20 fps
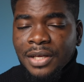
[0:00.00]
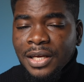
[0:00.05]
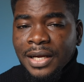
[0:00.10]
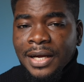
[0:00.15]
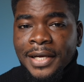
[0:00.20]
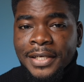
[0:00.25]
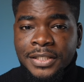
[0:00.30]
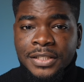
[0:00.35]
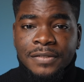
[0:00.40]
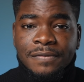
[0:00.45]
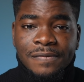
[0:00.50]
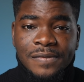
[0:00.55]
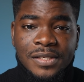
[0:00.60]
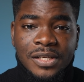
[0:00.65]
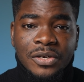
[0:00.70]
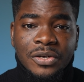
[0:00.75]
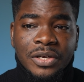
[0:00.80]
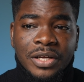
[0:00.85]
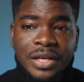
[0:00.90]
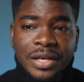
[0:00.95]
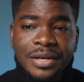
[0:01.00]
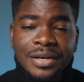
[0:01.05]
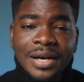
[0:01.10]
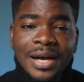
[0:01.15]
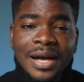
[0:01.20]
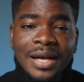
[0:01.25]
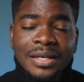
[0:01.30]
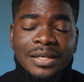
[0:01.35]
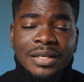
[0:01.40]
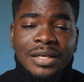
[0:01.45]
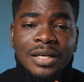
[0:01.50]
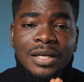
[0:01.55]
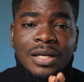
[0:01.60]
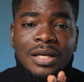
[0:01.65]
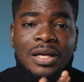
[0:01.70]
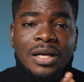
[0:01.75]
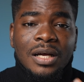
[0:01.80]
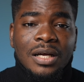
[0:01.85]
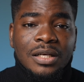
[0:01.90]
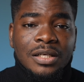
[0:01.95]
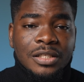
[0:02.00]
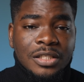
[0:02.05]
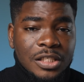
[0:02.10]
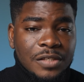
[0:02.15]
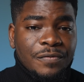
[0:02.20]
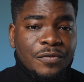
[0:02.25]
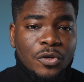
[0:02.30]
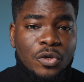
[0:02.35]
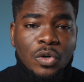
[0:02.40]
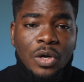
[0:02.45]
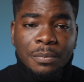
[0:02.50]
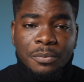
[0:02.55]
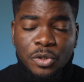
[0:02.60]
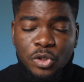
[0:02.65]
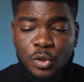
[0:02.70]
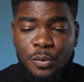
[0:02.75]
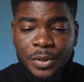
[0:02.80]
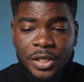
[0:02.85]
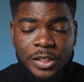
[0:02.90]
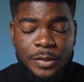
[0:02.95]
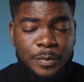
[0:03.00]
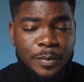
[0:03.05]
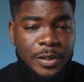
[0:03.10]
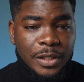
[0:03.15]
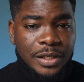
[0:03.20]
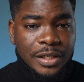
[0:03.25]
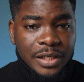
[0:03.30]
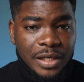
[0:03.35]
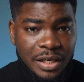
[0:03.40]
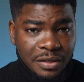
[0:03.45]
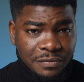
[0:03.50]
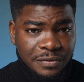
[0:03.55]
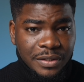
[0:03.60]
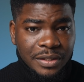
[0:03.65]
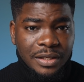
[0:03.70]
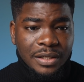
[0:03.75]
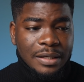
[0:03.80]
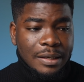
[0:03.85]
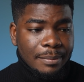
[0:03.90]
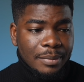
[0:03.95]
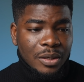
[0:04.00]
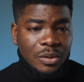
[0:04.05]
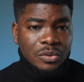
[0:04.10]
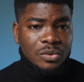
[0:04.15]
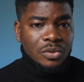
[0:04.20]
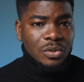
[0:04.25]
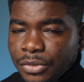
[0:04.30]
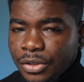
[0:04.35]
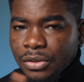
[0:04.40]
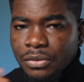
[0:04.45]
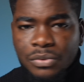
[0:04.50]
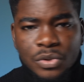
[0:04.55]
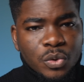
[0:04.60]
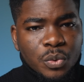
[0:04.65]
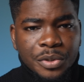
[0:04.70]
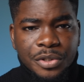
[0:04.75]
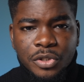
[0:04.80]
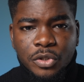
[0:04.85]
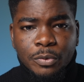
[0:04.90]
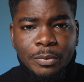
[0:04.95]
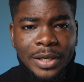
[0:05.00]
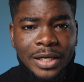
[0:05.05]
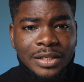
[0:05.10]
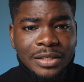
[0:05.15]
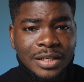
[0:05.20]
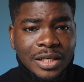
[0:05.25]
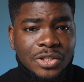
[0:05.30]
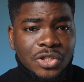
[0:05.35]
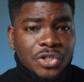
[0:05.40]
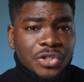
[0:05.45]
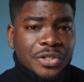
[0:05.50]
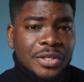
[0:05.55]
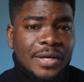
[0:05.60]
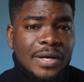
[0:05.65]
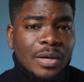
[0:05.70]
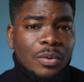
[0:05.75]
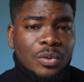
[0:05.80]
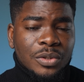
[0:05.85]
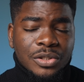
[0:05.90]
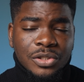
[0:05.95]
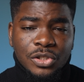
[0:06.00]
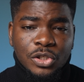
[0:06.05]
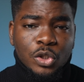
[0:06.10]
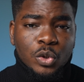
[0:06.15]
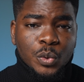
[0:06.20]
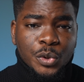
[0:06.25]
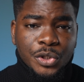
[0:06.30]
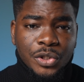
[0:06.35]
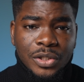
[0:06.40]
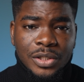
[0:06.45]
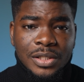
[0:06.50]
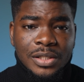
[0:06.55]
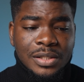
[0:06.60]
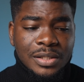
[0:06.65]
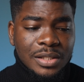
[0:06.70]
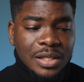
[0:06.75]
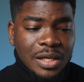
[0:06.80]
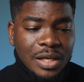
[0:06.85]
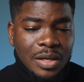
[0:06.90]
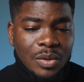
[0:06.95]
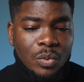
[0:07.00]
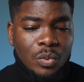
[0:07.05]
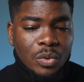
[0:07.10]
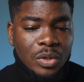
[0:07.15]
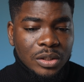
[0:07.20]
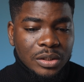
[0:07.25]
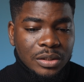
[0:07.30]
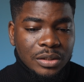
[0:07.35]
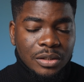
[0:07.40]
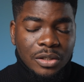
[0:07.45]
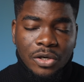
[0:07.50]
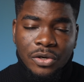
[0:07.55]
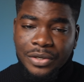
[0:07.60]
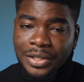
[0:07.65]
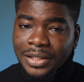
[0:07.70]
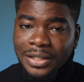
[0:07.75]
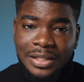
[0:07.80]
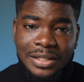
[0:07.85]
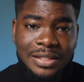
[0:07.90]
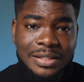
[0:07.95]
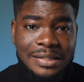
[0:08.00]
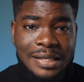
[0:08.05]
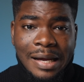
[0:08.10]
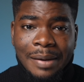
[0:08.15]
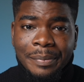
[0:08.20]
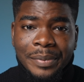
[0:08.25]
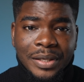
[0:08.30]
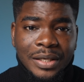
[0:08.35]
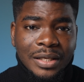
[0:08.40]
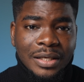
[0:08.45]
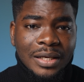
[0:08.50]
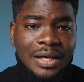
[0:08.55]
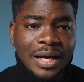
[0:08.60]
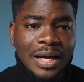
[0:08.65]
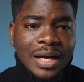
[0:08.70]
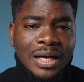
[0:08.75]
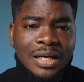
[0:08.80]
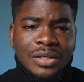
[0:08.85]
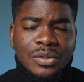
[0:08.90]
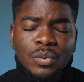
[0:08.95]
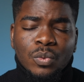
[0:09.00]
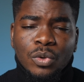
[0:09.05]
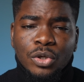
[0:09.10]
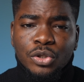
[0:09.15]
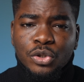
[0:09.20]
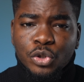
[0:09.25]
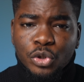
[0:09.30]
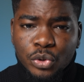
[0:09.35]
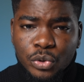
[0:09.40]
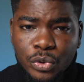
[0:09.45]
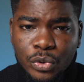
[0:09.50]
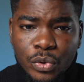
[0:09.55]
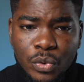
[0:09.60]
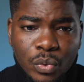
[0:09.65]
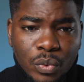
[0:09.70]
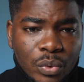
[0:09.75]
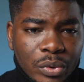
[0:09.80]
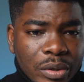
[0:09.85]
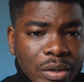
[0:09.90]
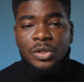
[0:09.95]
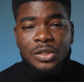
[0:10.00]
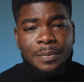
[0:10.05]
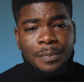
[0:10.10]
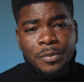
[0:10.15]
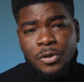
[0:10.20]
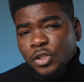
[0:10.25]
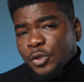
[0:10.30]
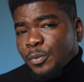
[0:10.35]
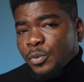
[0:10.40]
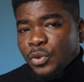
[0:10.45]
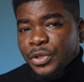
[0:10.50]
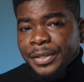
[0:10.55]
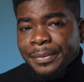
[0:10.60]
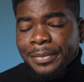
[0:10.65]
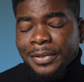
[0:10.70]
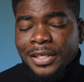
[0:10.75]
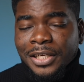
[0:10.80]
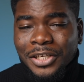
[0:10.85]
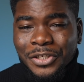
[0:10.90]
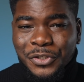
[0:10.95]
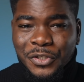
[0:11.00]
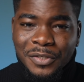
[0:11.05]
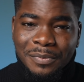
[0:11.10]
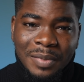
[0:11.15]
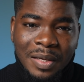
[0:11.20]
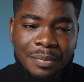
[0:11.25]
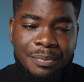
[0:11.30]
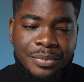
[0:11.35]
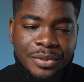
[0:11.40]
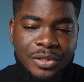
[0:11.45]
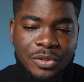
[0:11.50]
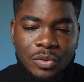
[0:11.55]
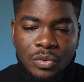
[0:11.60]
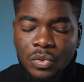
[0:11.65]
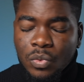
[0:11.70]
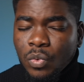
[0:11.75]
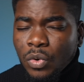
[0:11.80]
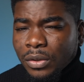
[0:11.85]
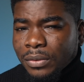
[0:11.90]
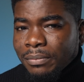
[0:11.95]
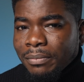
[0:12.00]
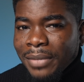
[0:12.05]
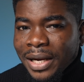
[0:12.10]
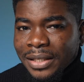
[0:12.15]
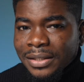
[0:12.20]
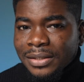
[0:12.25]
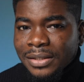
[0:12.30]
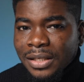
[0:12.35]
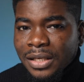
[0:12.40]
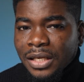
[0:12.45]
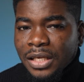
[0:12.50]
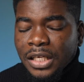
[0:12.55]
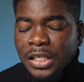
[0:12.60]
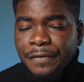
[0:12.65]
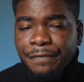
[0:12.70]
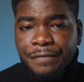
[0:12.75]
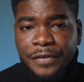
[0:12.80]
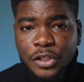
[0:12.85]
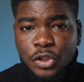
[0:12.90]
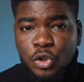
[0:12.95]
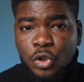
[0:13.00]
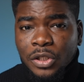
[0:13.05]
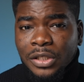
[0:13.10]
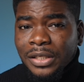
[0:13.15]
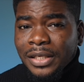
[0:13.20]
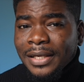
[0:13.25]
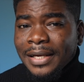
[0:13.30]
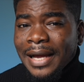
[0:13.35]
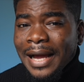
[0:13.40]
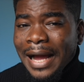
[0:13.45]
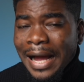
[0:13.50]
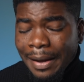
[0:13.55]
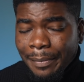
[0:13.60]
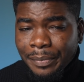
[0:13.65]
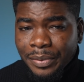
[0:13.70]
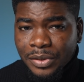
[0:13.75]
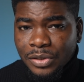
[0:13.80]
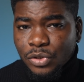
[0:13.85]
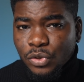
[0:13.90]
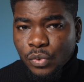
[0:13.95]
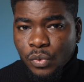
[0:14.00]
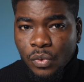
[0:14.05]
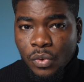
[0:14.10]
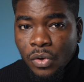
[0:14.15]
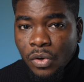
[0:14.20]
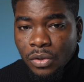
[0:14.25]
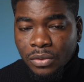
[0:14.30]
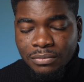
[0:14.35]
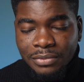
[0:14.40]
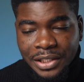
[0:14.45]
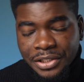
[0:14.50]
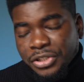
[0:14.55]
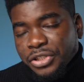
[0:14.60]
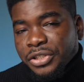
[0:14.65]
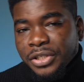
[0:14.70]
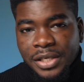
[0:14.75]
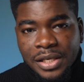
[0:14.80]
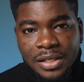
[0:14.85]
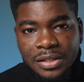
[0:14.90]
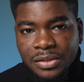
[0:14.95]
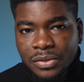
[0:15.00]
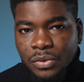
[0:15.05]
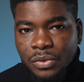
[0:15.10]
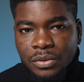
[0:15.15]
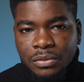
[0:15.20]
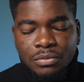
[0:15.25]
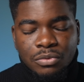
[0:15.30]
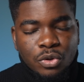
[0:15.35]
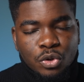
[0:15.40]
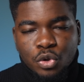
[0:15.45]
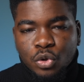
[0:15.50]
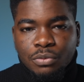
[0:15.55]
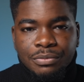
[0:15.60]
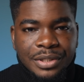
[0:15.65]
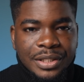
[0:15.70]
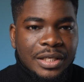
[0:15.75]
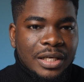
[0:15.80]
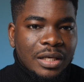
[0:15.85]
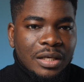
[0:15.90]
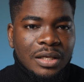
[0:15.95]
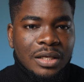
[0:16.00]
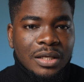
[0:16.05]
Hey guys, it's Fisayo here, and in this video, I'm going to be explaining everything about the Twitter ban in Nigeria, what the situation is, what currently is happening, and what you should know, what the possible implications might be, what might eventually happen to Nigerians or social media